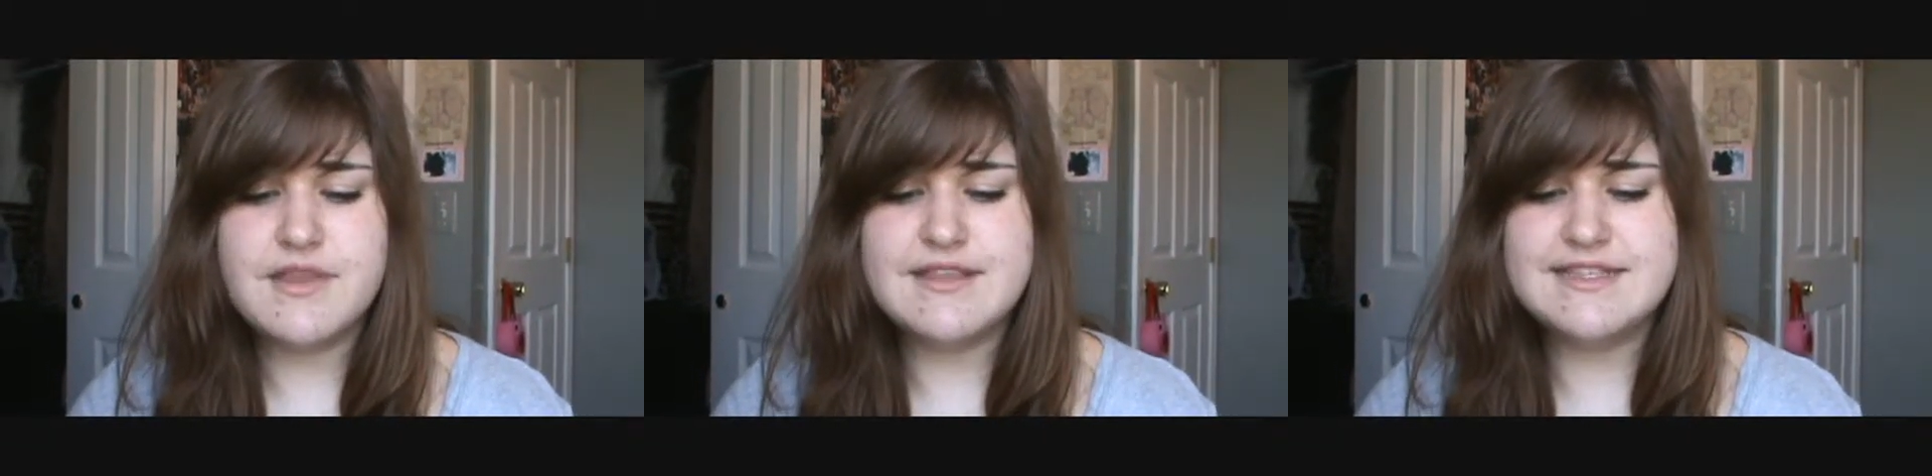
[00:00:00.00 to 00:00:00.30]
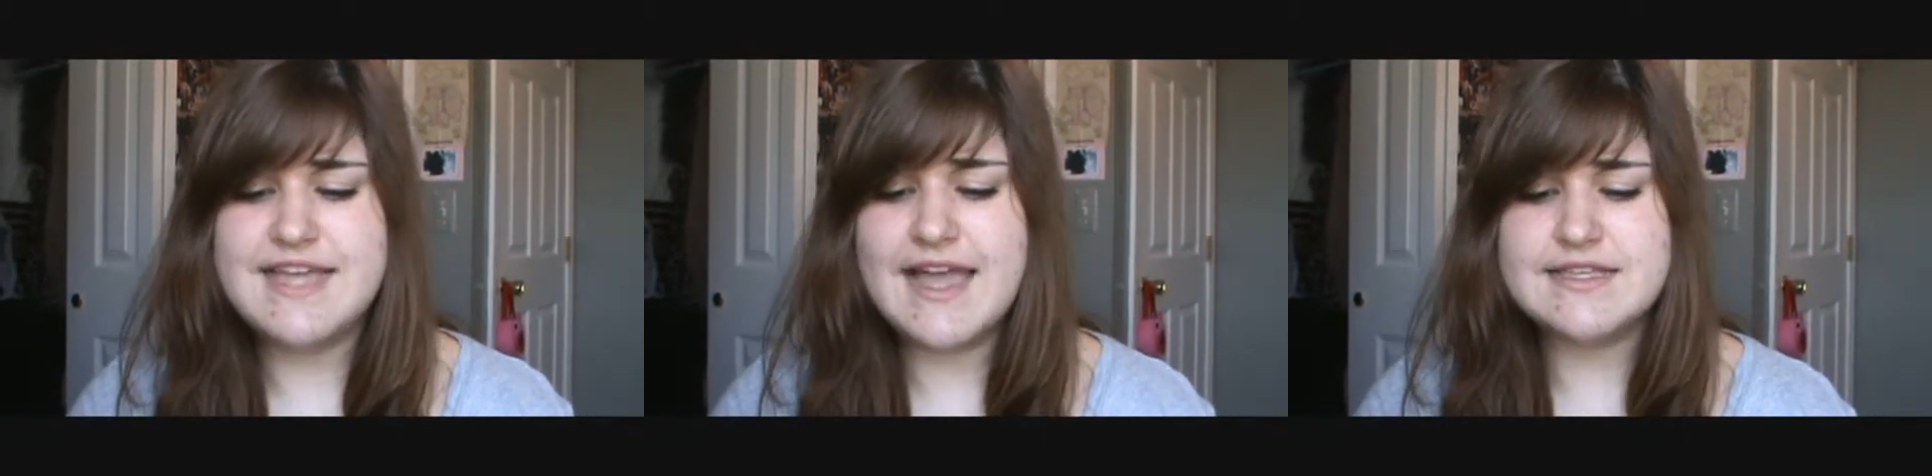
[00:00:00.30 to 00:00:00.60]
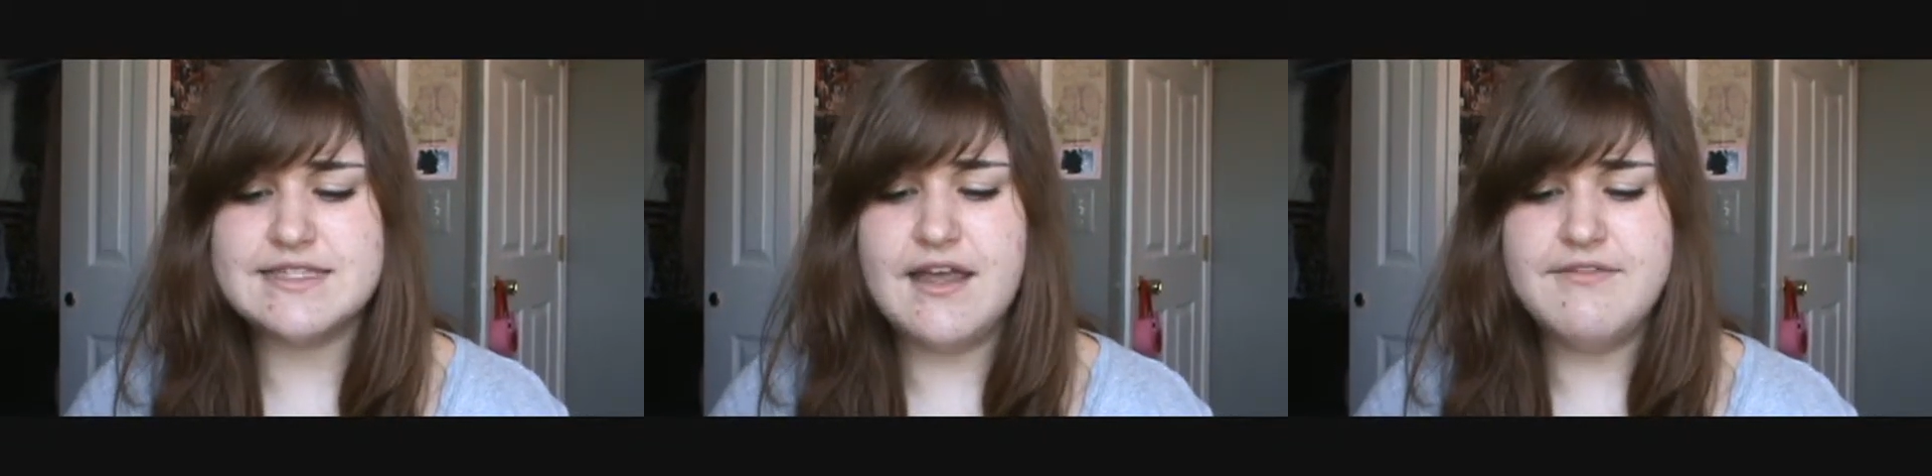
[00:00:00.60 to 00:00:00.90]
The tech
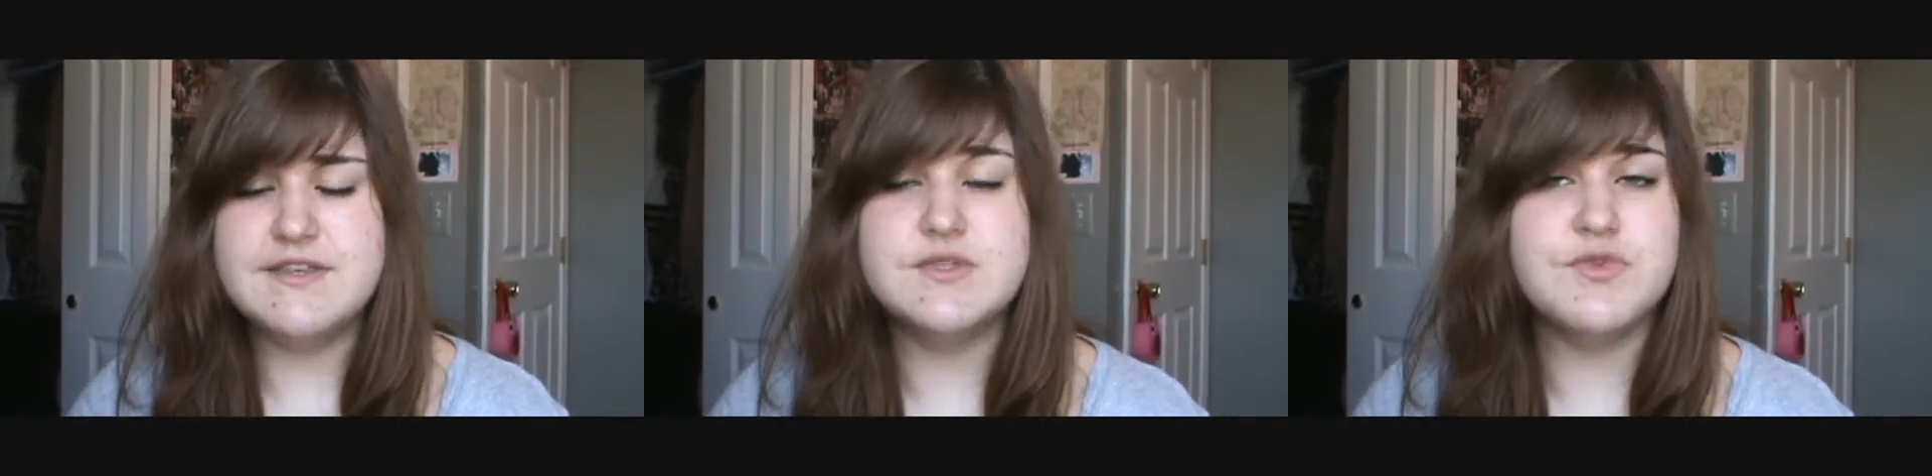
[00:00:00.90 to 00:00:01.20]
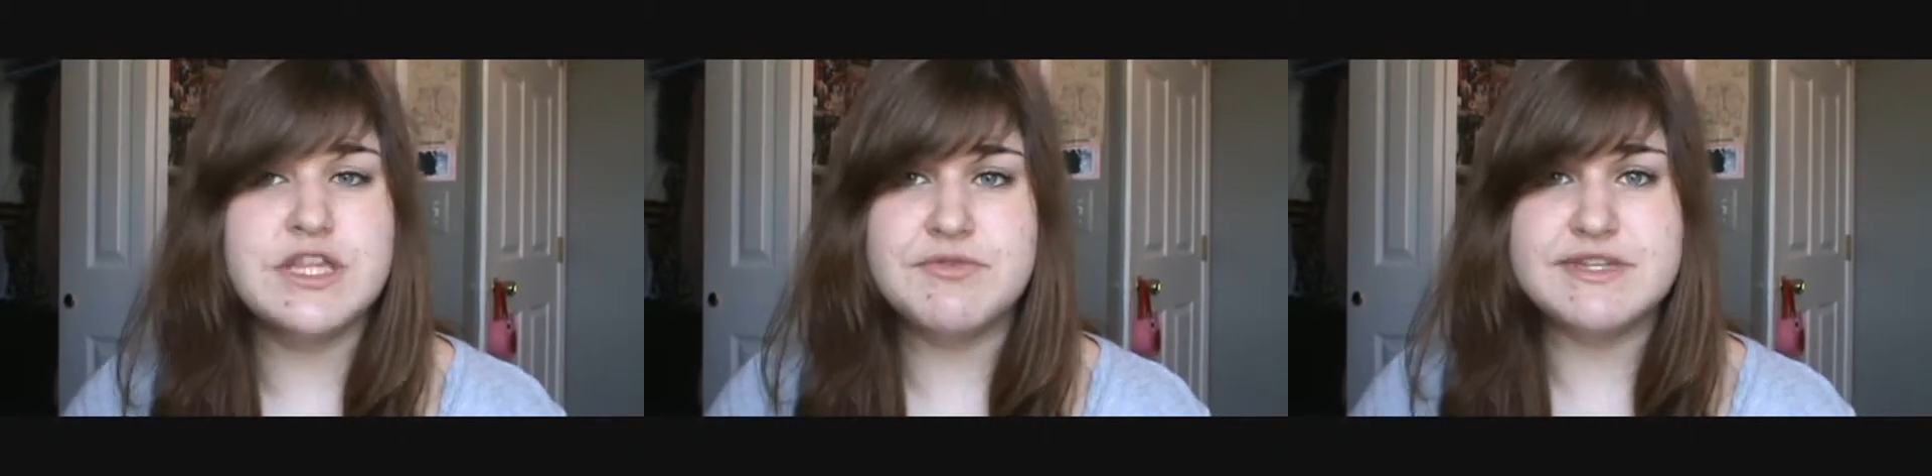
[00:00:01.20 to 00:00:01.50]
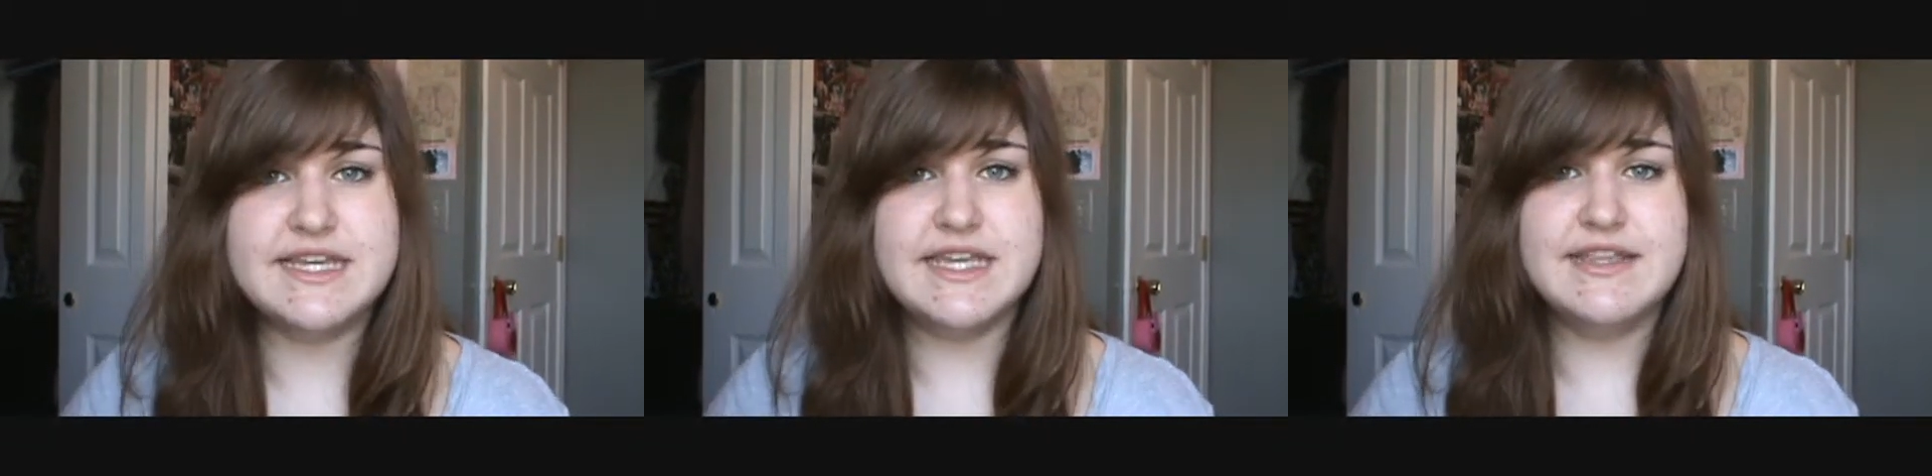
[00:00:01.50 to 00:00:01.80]
stuff is really
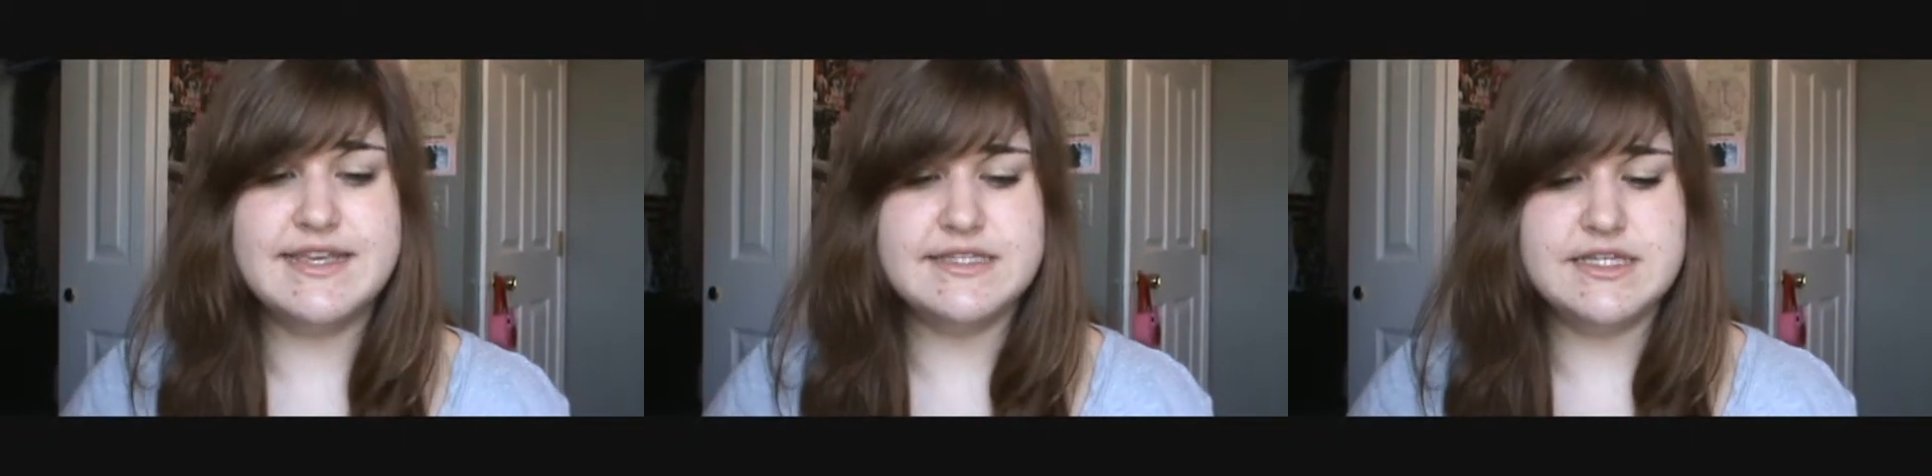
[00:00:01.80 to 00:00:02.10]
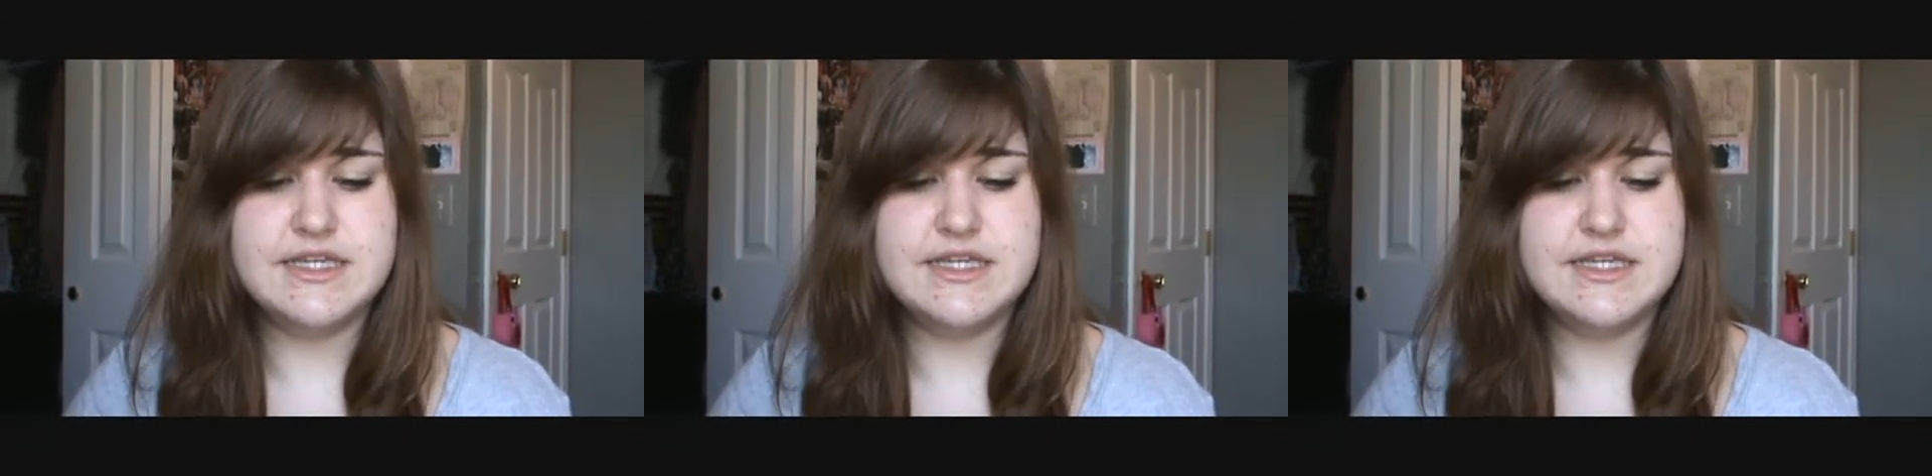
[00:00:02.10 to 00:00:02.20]
ridiculous to